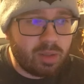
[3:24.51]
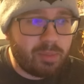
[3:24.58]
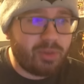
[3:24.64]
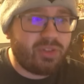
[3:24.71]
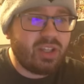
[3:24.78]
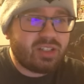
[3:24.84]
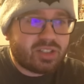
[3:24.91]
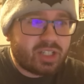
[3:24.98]
But
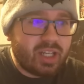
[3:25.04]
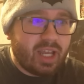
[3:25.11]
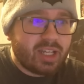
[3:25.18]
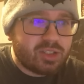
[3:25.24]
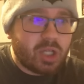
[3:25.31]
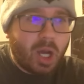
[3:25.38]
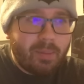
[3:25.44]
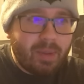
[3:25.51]
this
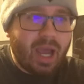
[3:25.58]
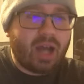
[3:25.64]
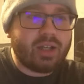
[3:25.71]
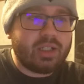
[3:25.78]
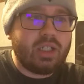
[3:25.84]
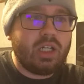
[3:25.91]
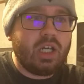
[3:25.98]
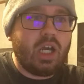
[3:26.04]
has come
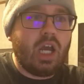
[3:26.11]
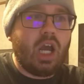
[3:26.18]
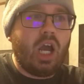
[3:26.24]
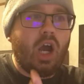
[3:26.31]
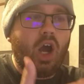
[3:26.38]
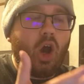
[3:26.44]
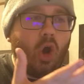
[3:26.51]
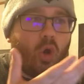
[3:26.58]
out
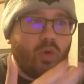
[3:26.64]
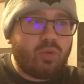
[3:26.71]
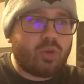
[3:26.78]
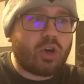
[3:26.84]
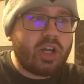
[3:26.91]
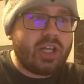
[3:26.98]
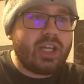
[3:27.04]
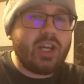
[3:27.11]

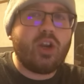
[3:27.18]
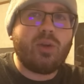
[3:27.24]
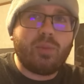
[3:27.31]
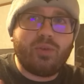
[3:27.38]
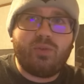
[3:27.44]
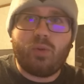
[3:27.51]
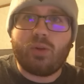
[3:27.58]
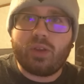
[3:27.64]
over a year
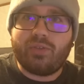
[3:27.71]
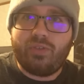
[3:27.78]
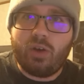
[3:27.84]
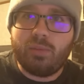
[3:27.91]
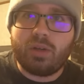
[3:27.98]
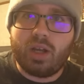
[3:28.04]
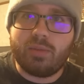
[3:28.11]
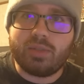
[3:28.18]
before the
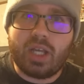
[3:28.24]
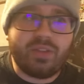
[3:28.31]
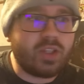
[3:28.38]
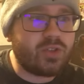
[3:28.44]
film comes out.